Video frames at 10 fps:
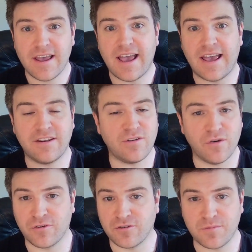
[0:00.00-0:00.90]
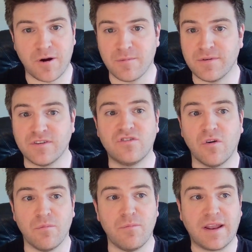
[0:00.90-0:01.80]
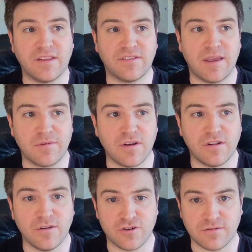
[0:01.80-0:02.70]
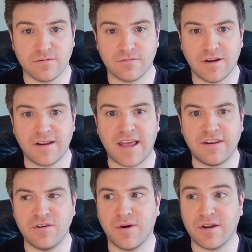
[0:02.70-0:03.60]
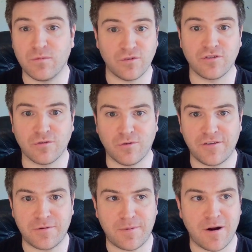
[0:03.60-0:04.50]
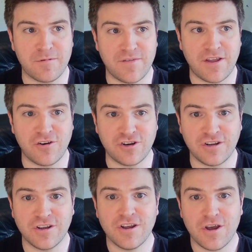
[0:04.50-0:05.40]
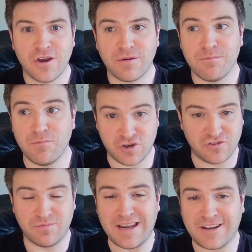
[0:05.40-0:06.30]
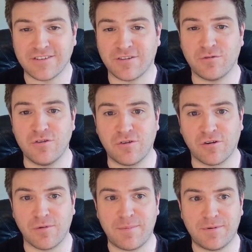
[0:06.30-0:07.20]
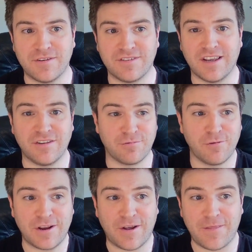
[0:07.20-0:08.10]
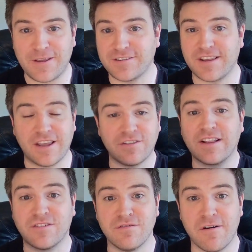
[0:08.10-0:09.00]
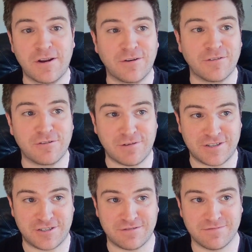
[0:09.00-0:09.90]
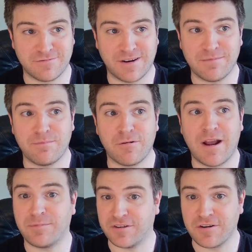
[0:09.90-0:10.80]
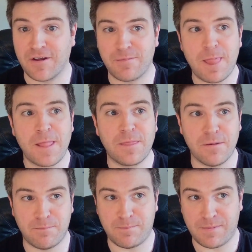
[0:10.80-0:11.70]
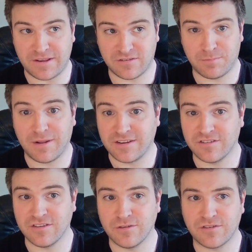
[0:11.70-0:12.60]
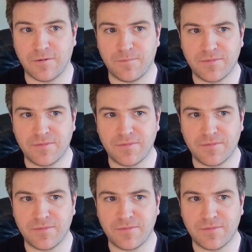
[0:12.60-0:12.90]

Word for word: and other departments don't make the same conclusion, right? And you might wonder why the Department of Energy, which is mainly concerned with nuclear weapons, is ruling on this, and that's a very good question, right? Perhaps they're not the best place to do so.